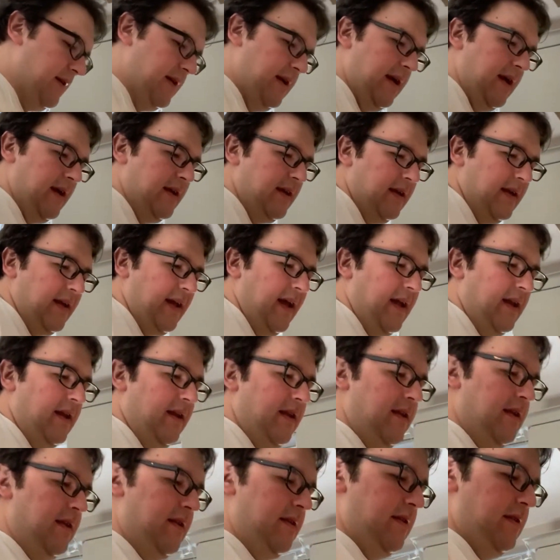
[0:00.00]
And
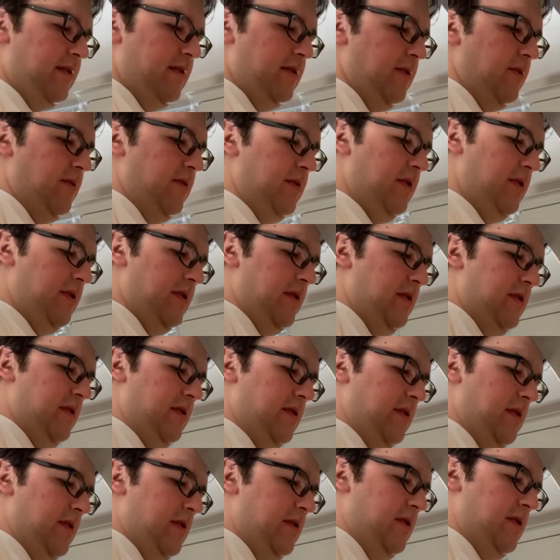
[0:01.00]
again, don't
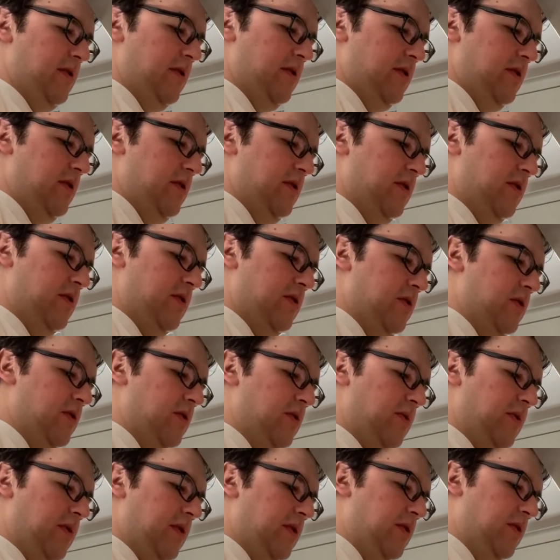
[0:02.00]

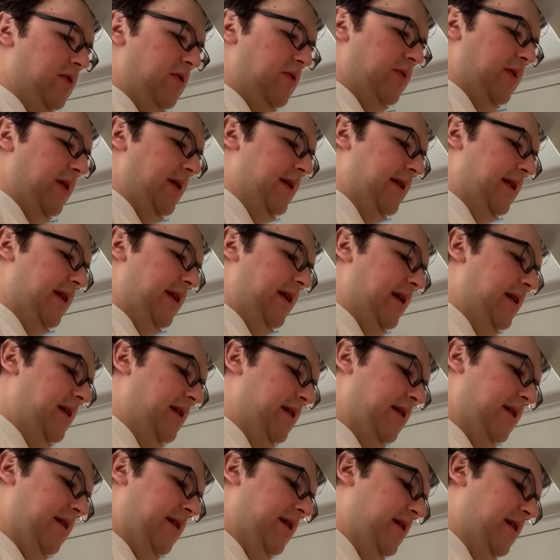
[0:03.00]
do it too quickly
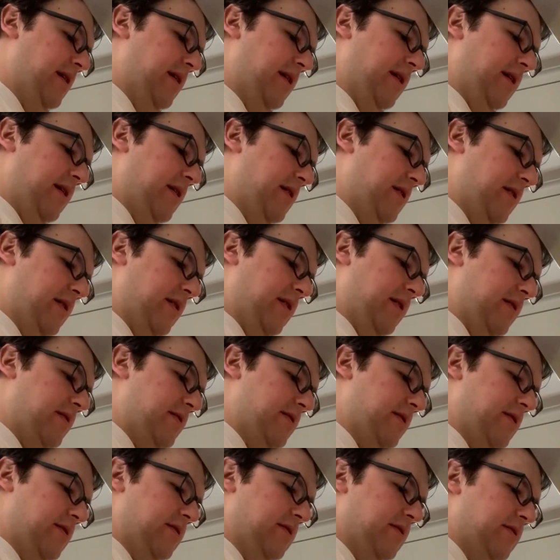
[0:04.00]

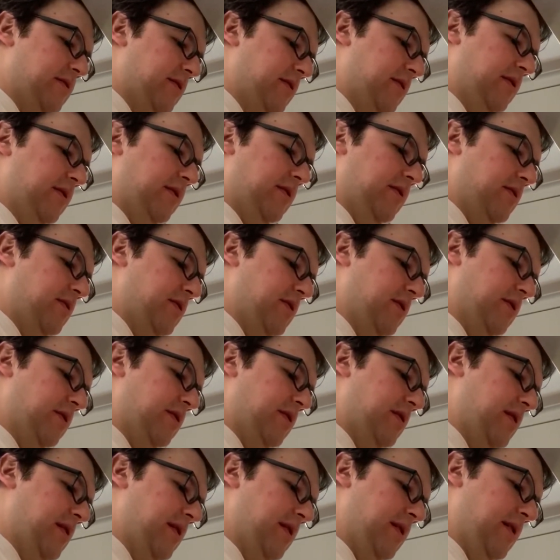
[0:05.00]
because you could
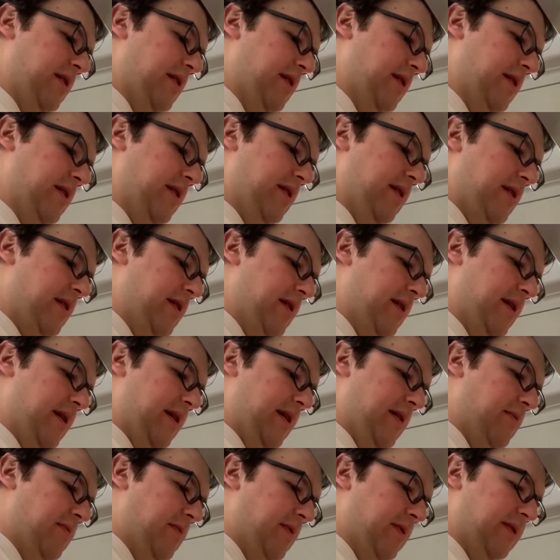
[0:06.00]

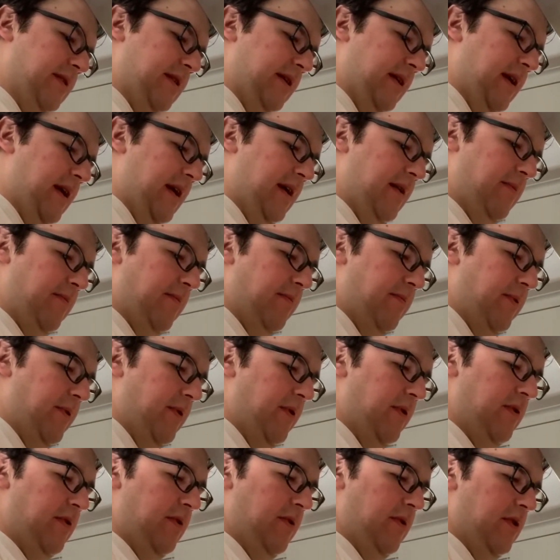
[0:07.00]
once again
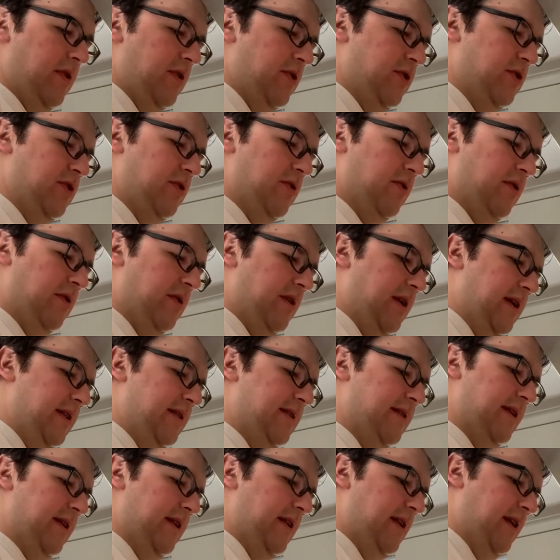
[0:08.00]
burn the sugar
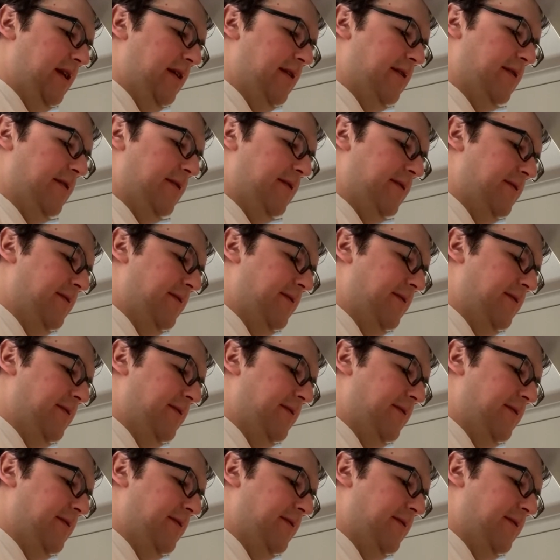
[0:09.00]
that's in here.